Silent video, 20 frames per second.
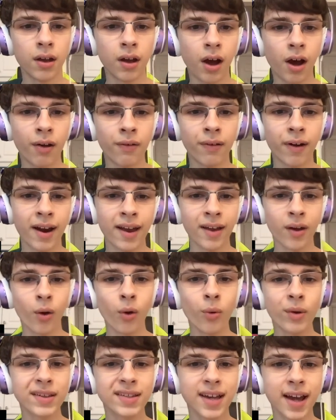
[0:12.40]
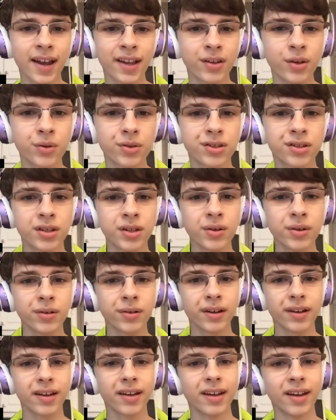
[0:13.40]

Alright, oh, he's got a new suit.